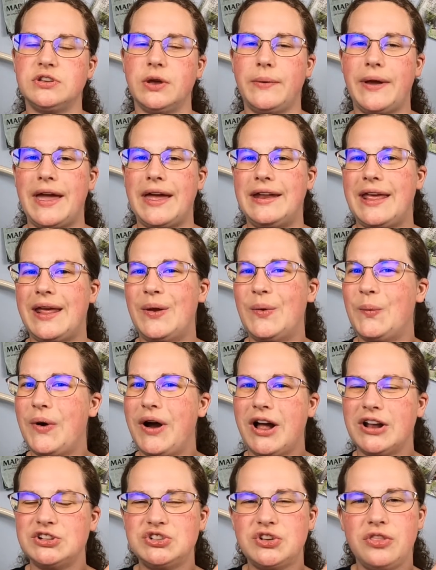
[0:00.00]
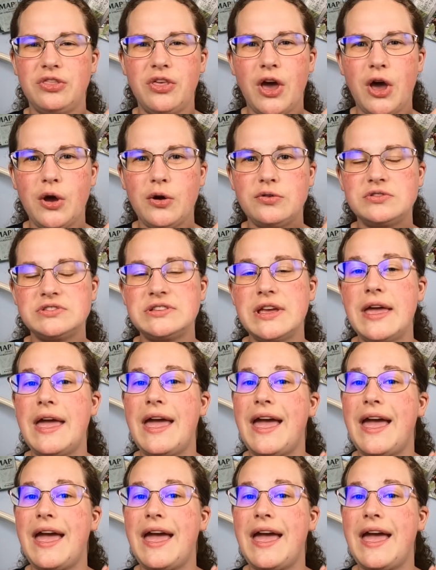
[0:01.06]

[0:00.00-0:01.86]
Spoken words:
go ahead and watch those.